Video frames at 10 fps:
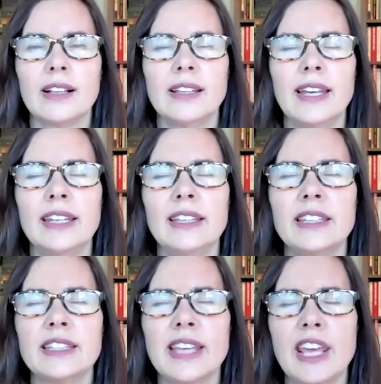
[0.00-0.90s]
Letting
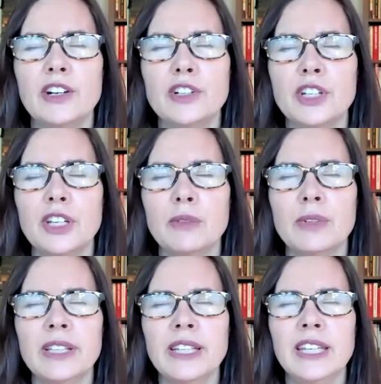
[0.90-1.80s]
this energy
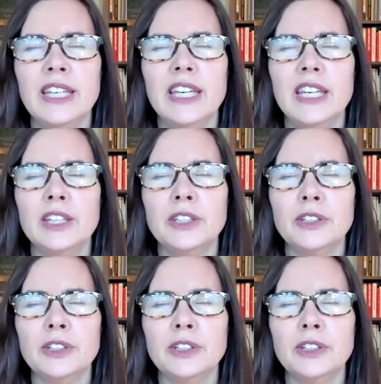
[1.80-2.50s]
really heal